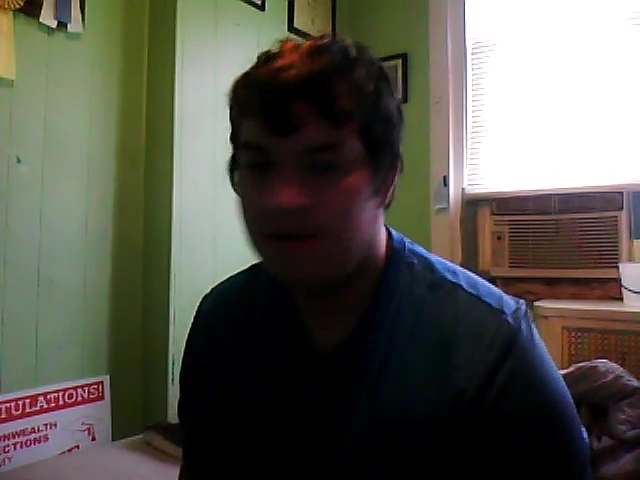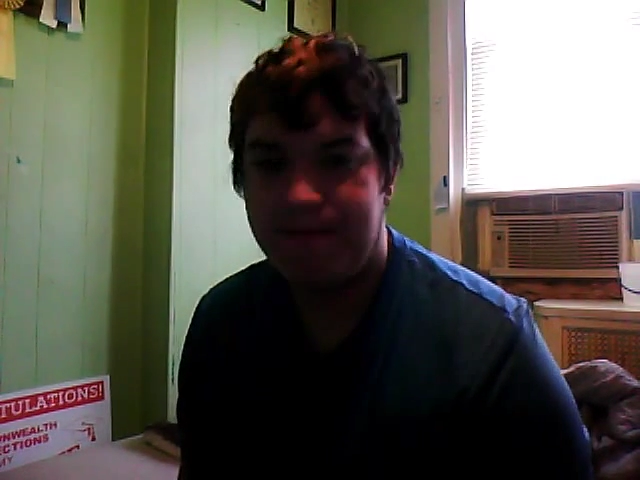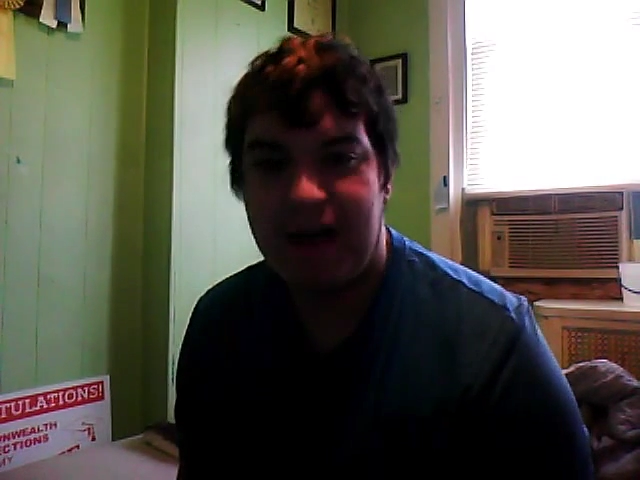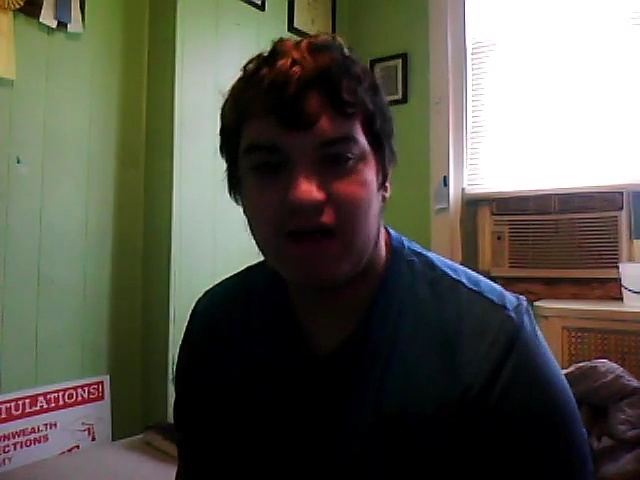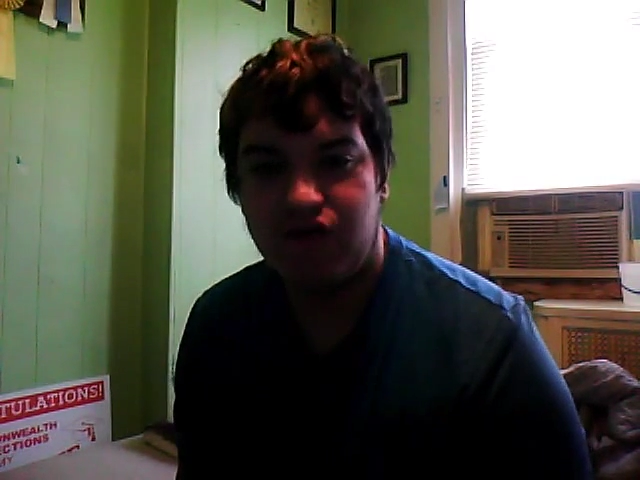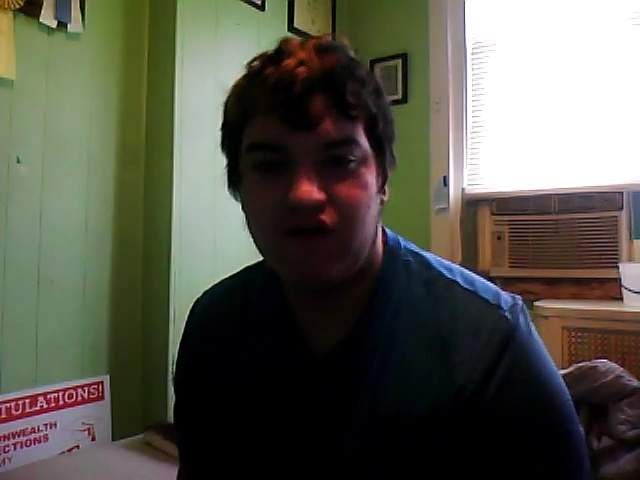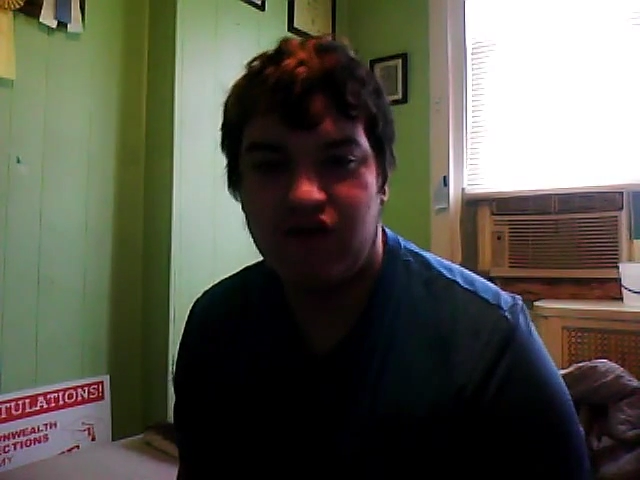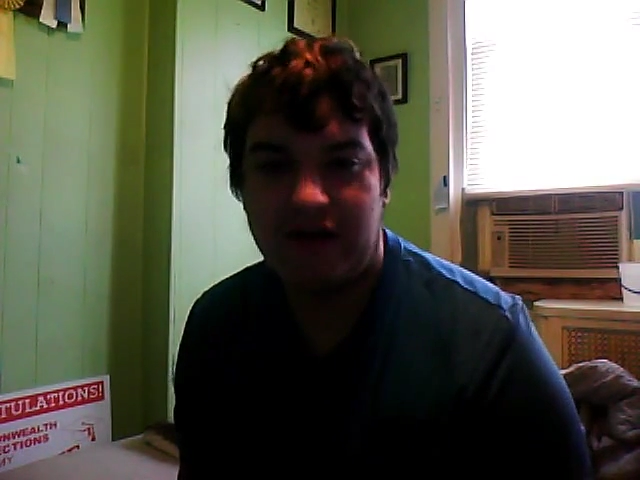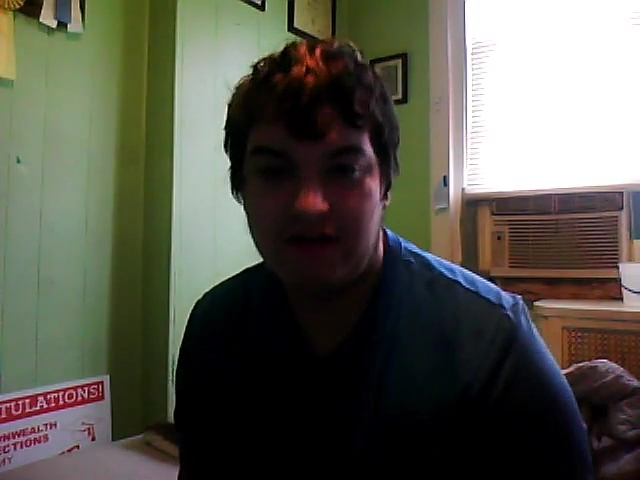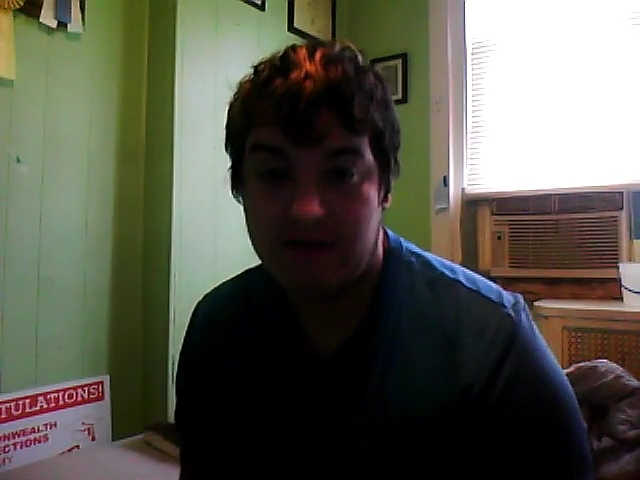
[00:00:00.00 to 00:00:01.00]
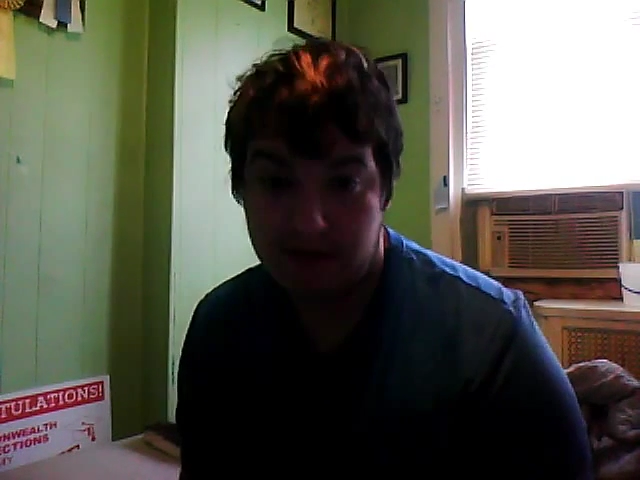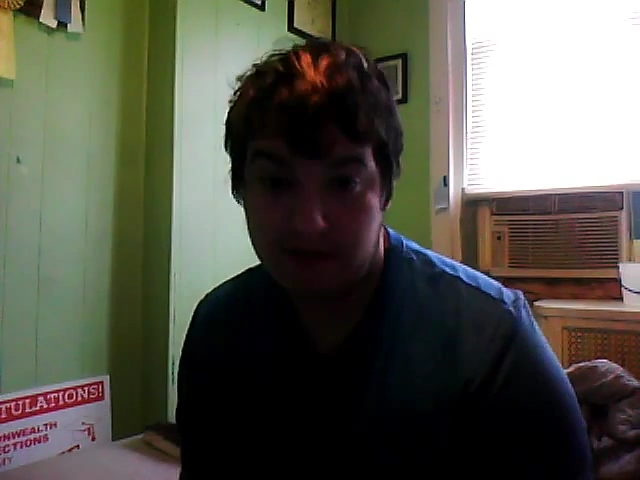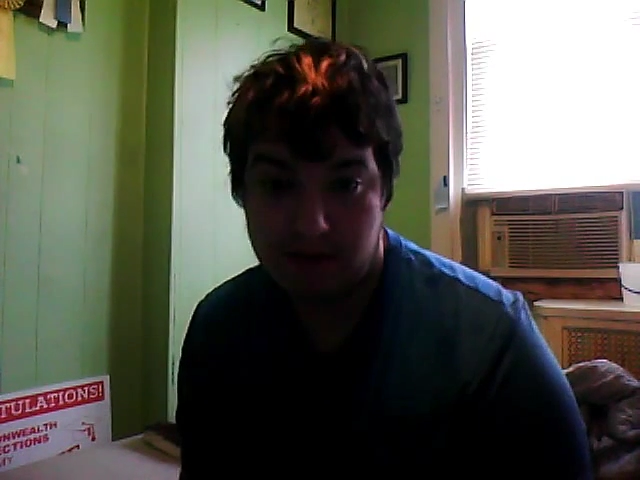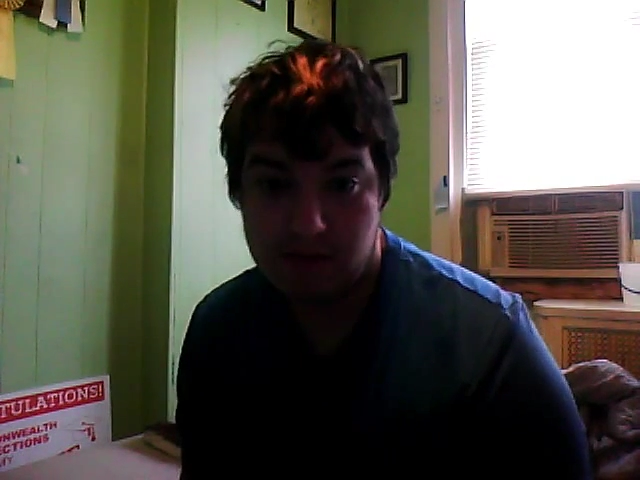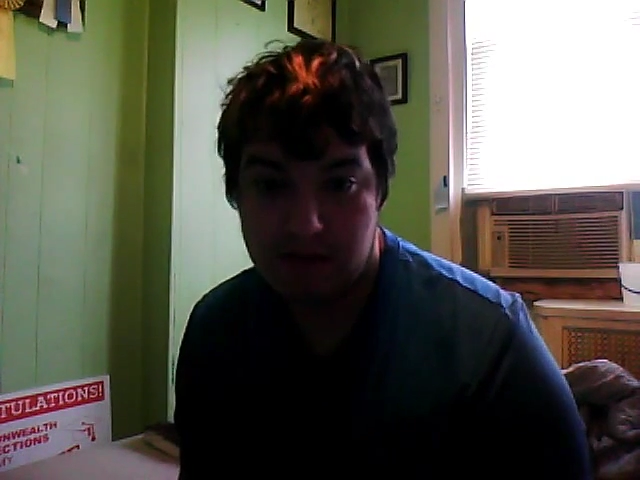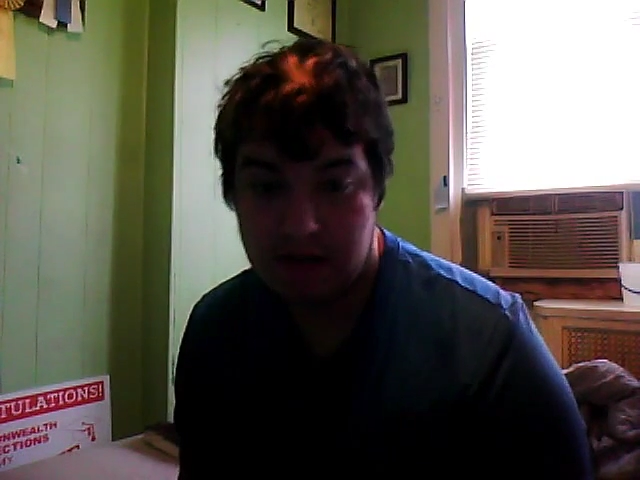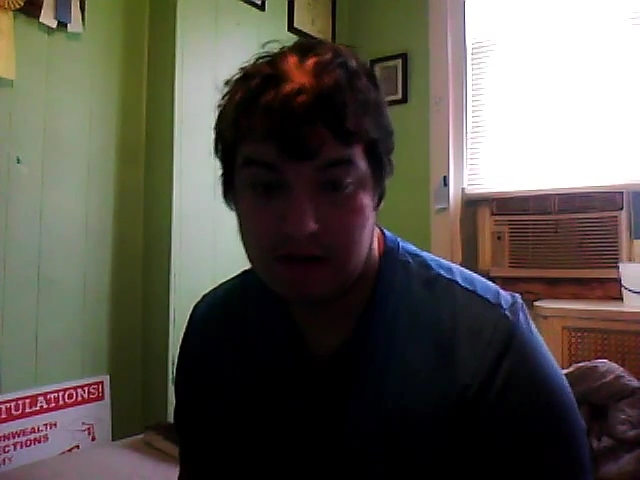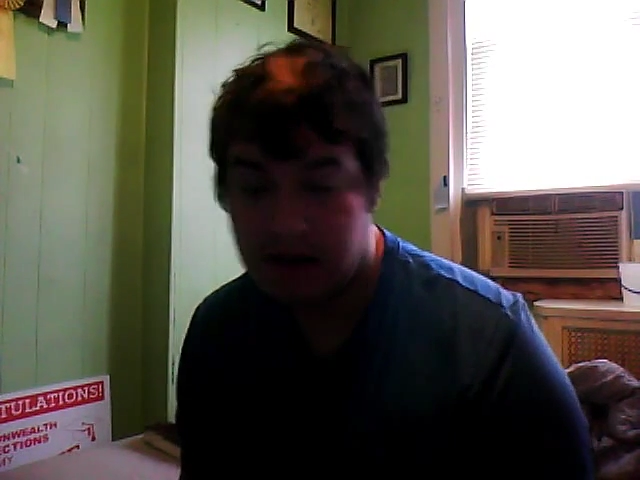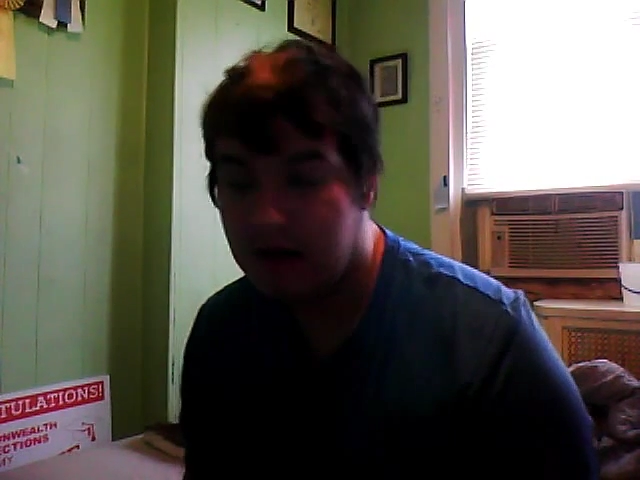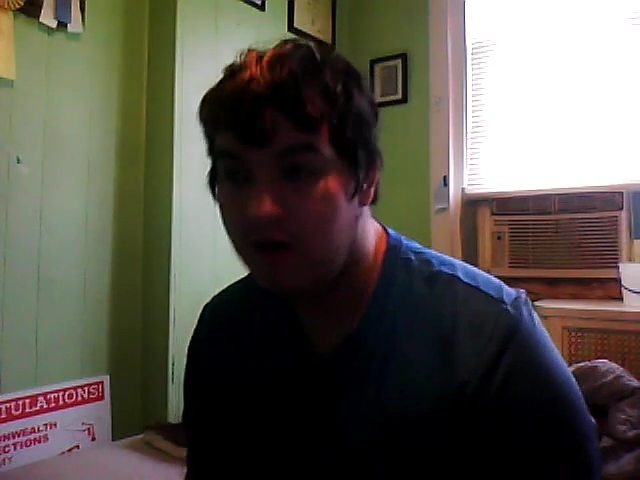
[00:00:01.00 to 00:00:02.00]
Battlefront 2
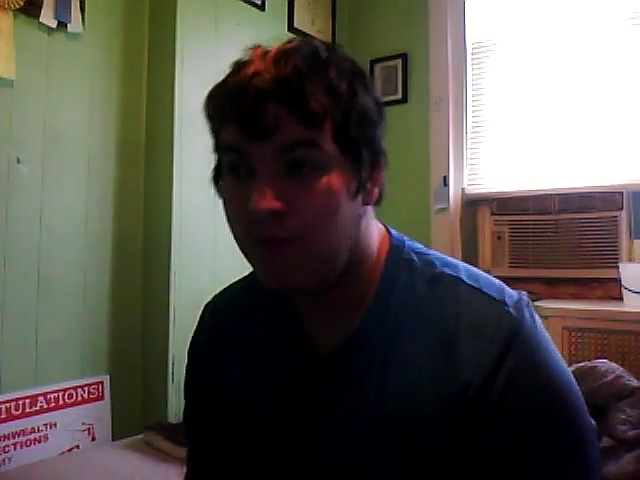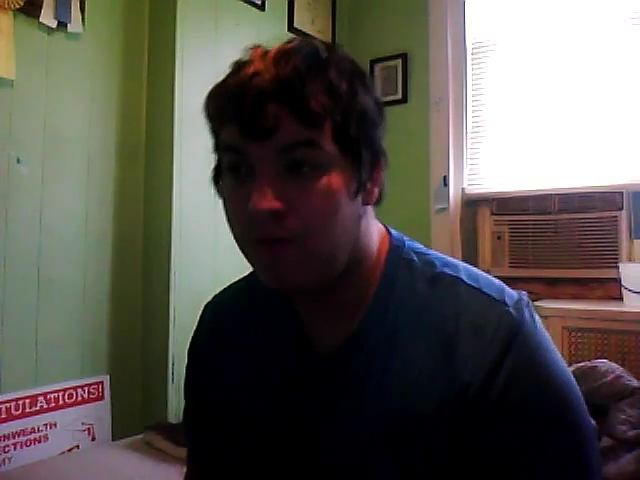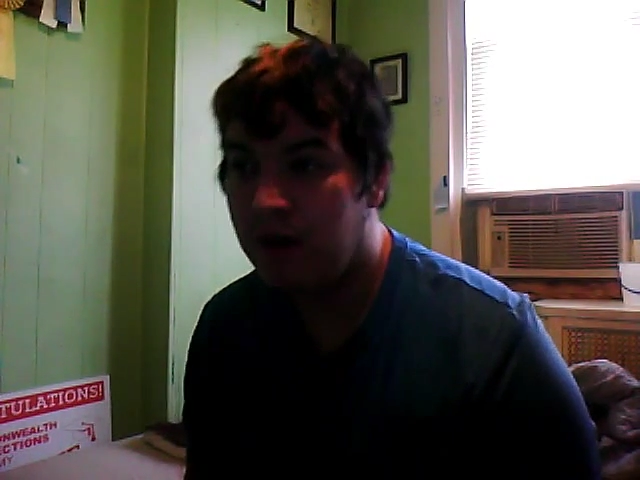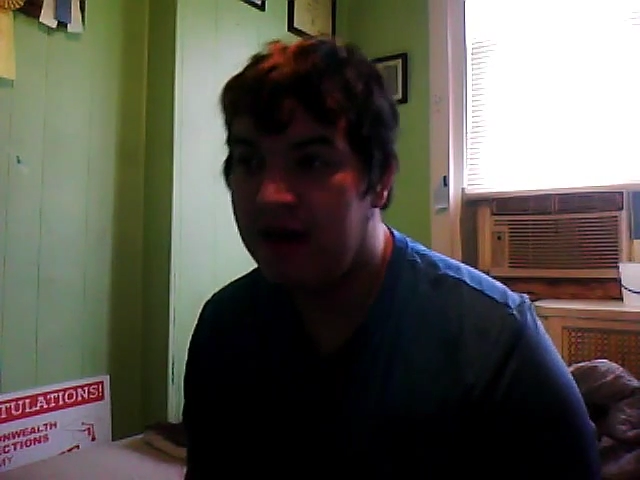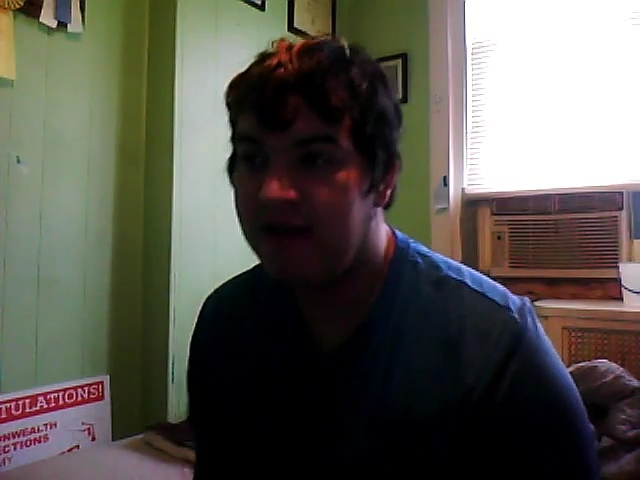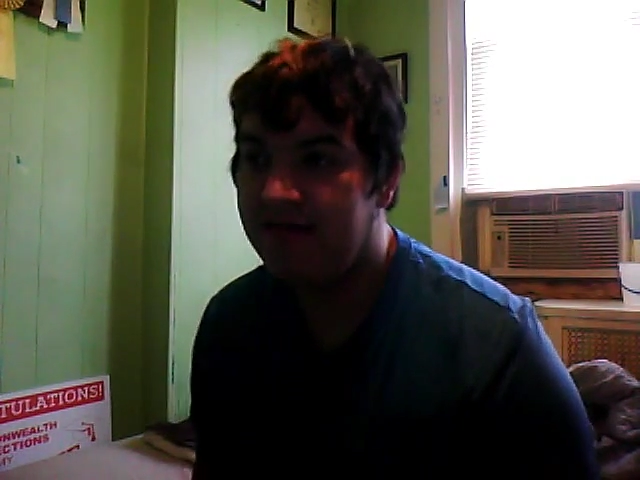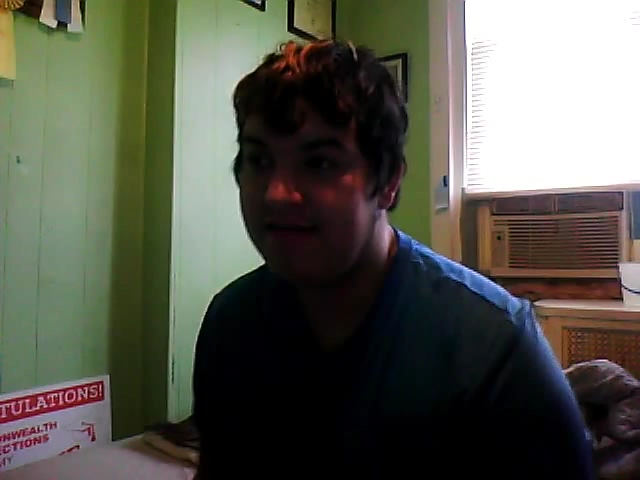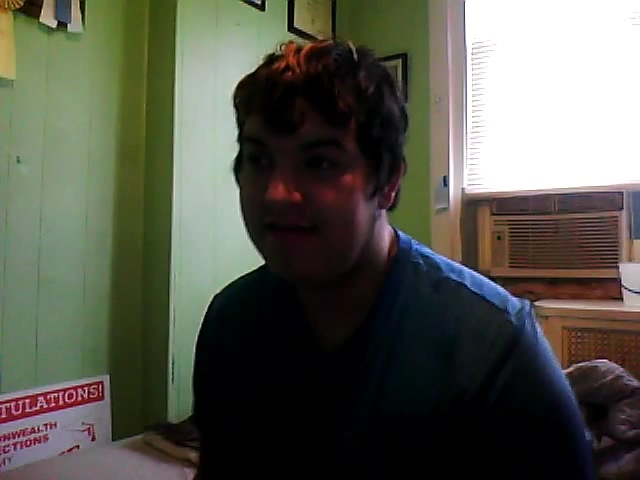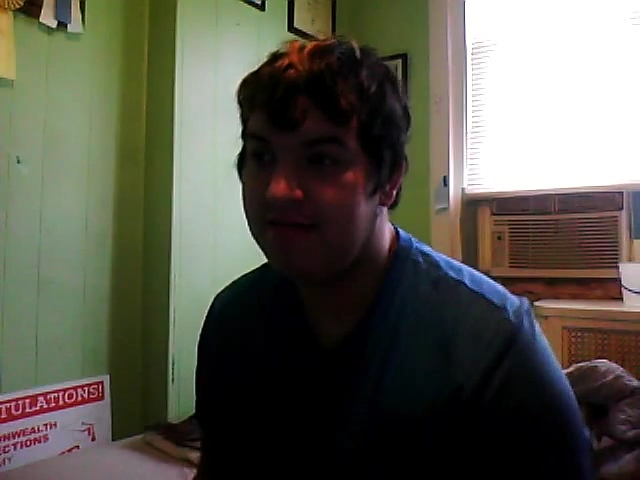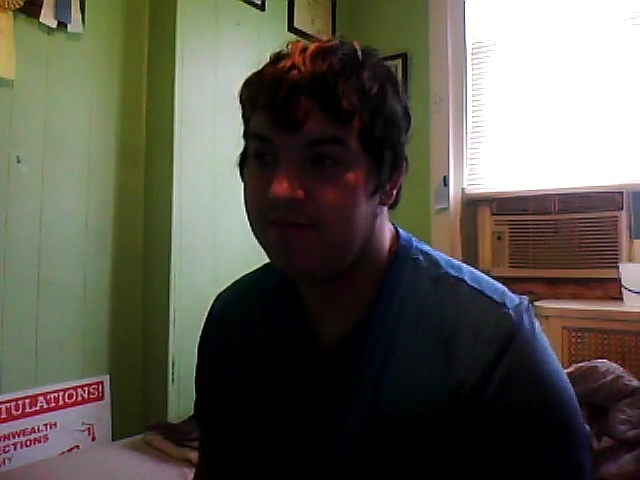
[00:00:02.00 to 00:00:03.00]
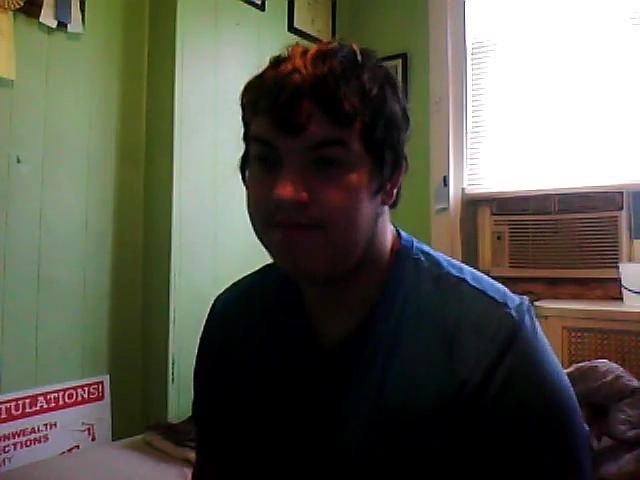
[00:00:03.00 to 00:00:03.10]
was